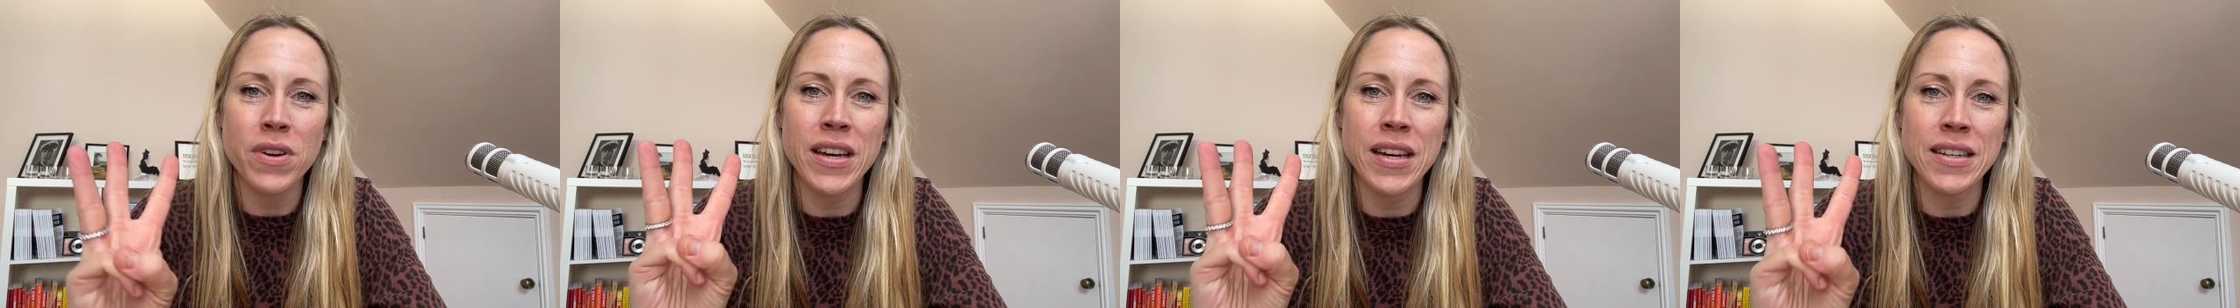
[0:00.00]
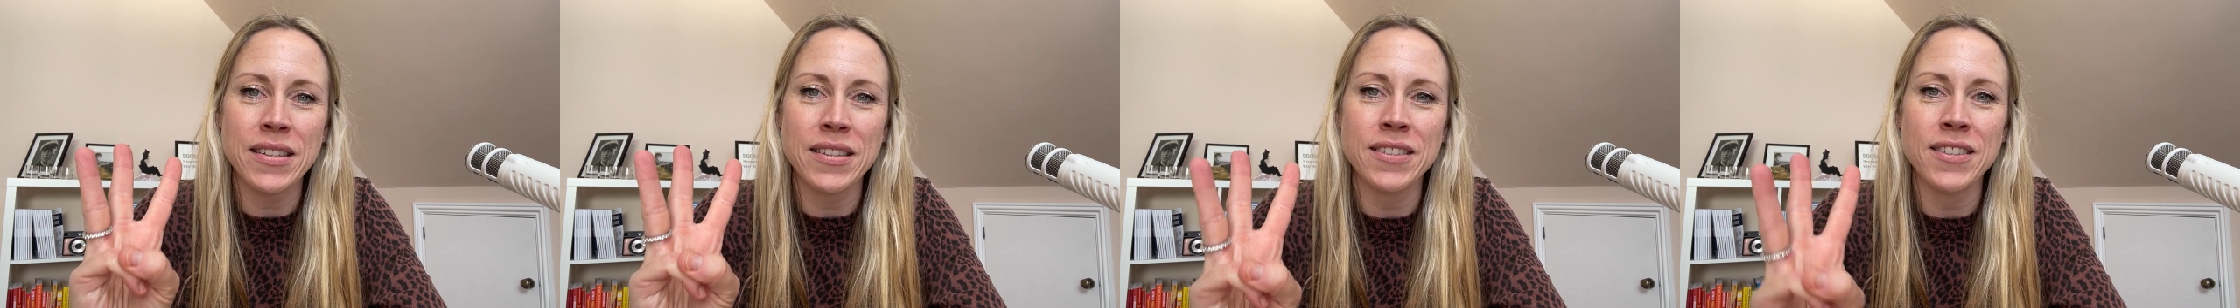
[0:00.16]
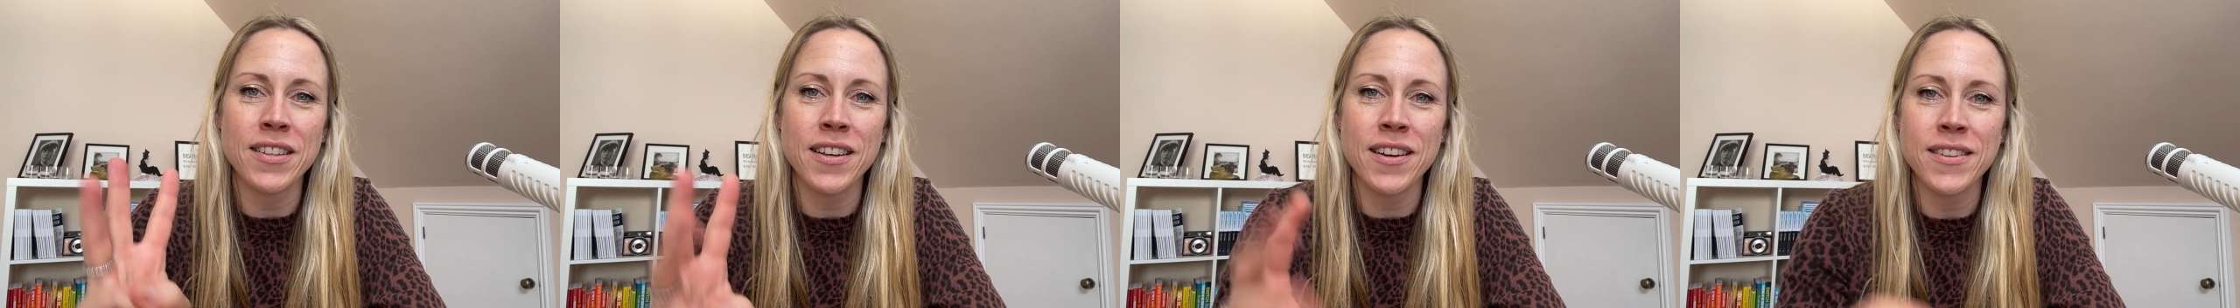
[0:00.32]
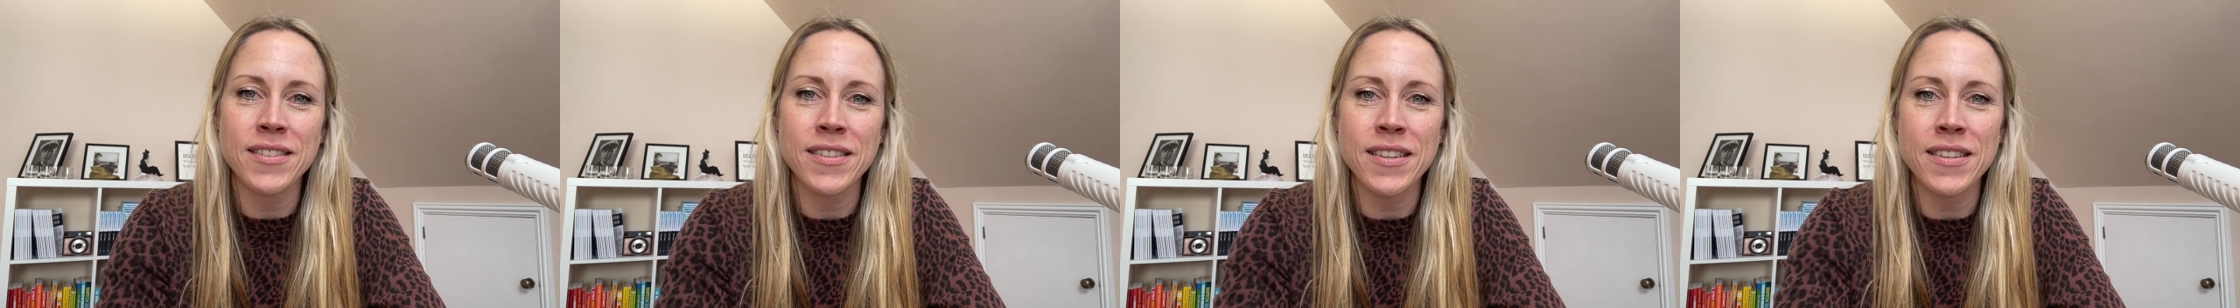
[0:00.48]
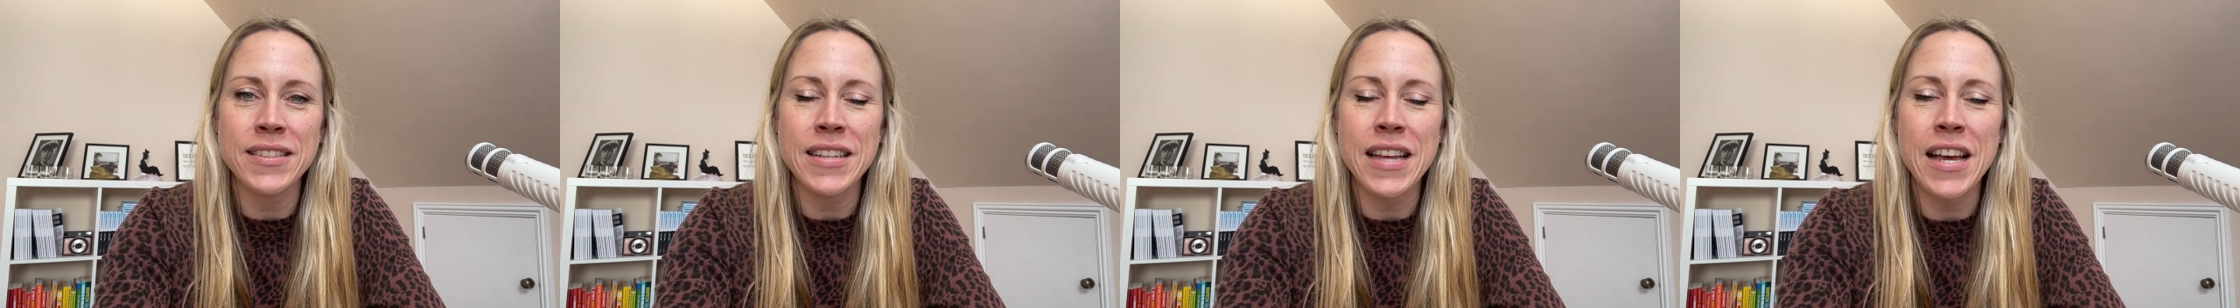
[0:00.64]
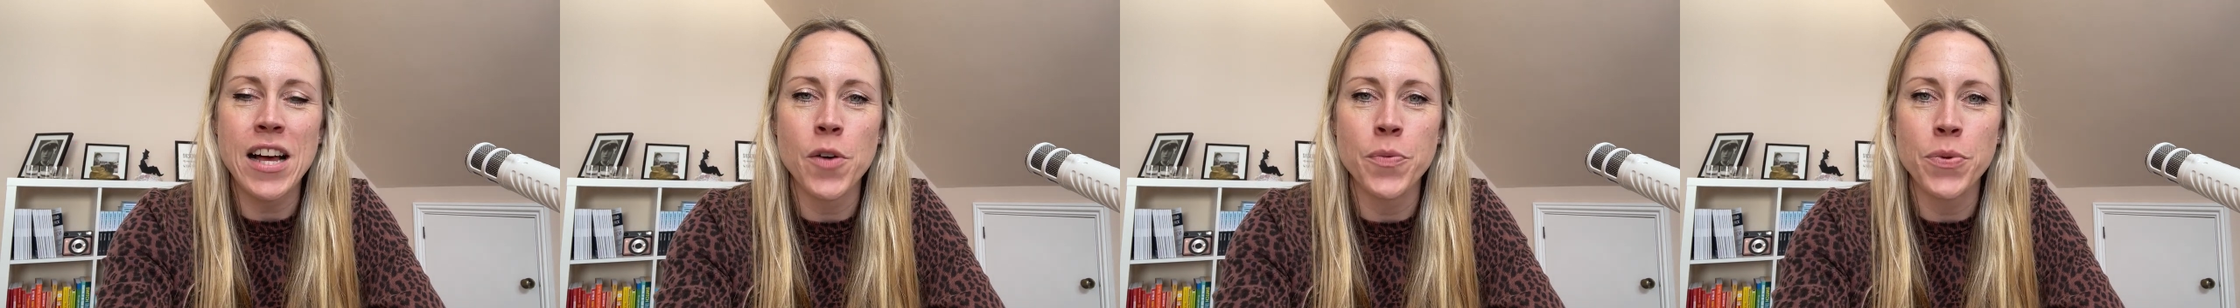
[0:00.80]
exercises
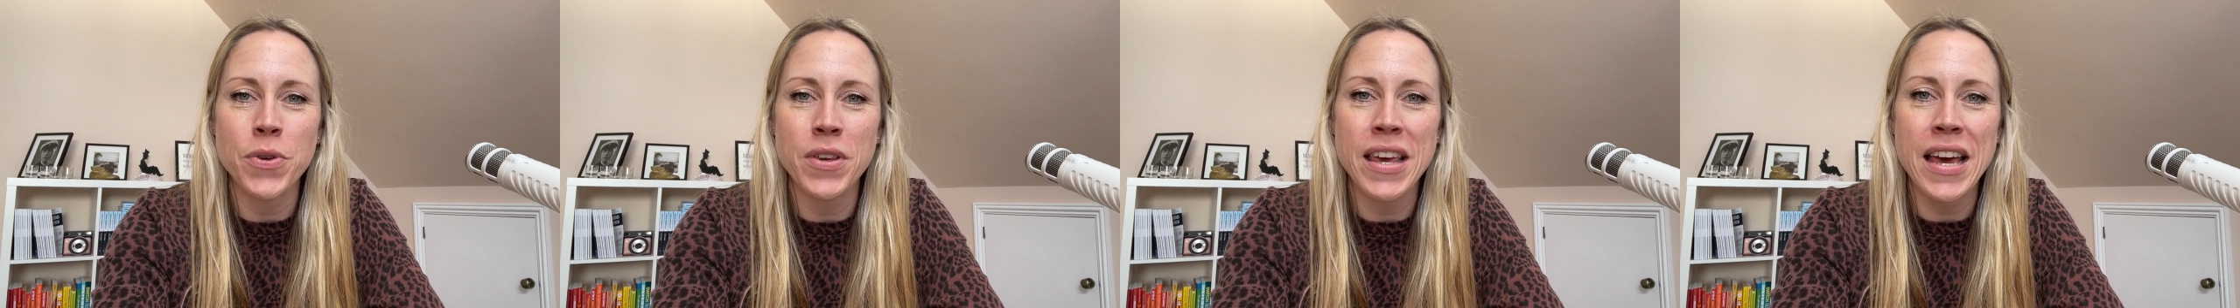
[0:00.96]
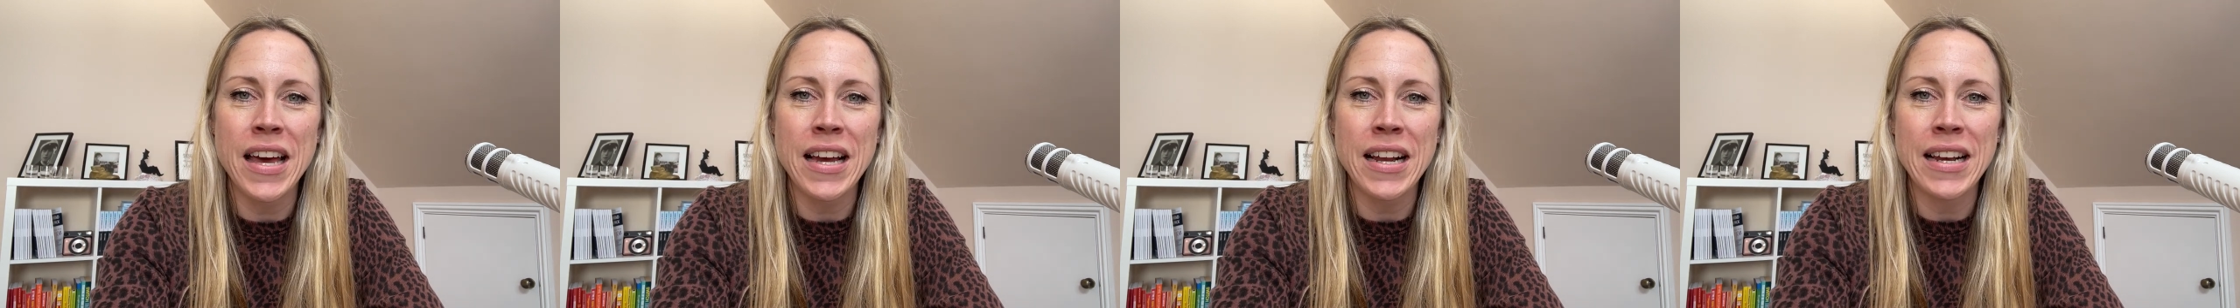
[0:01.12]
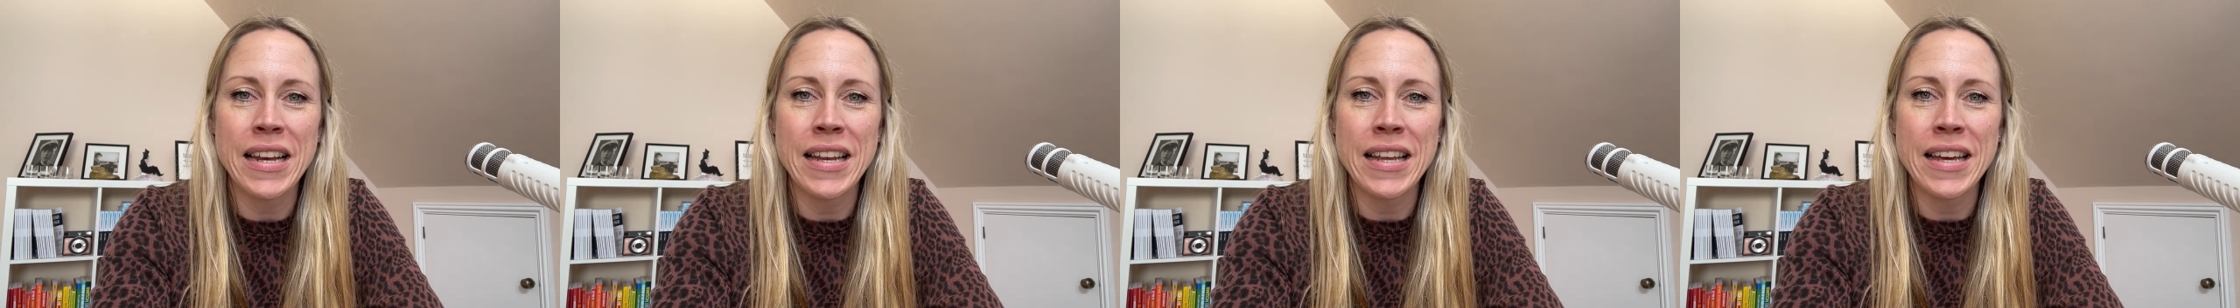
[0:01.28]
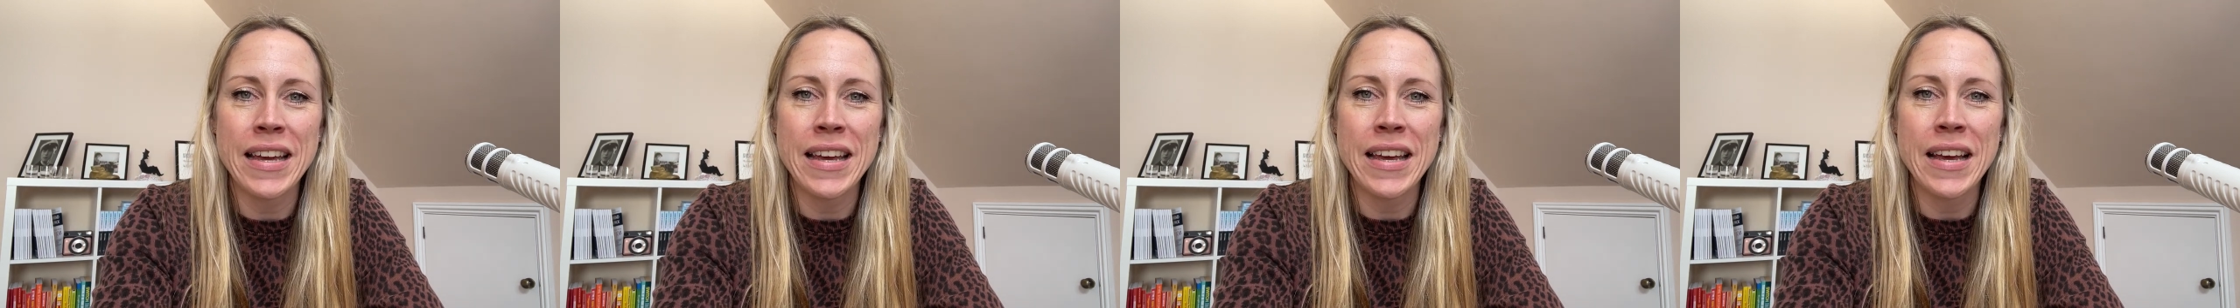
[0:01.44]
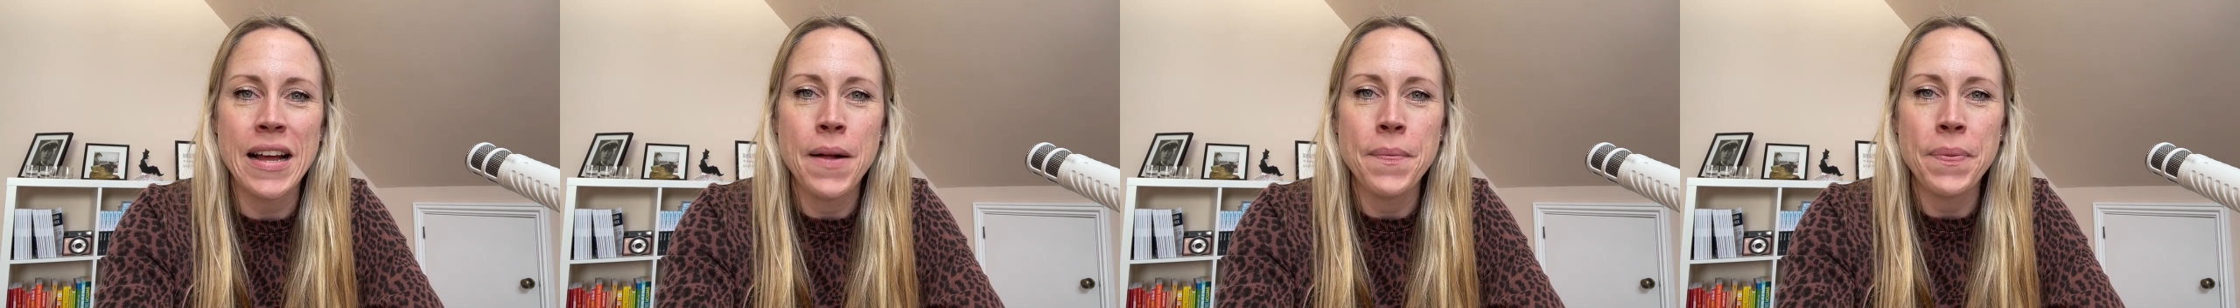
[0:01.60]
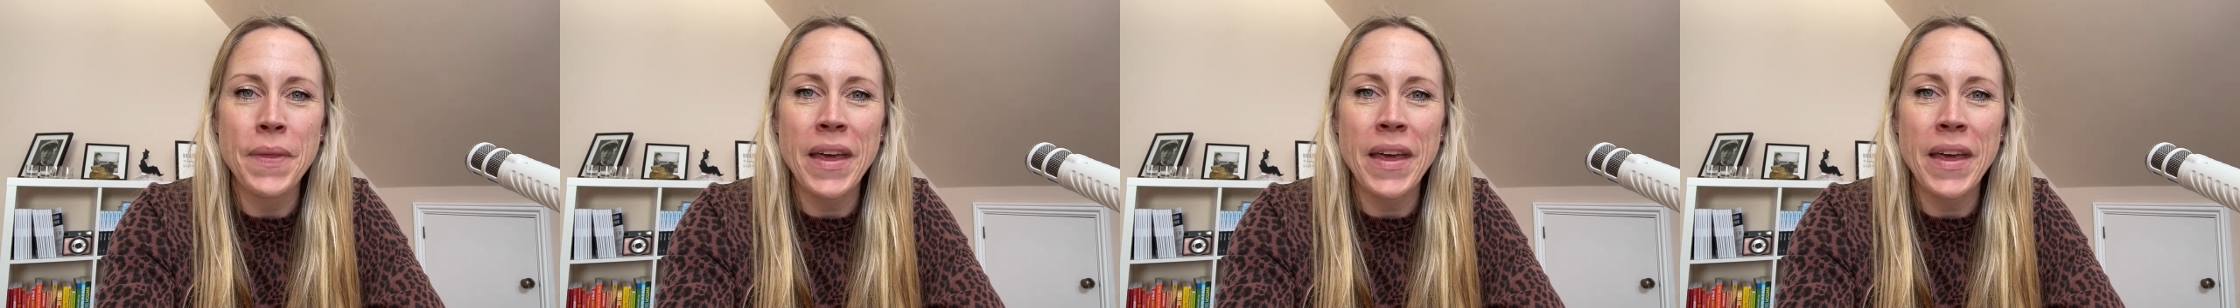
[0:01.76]
to help you get clear,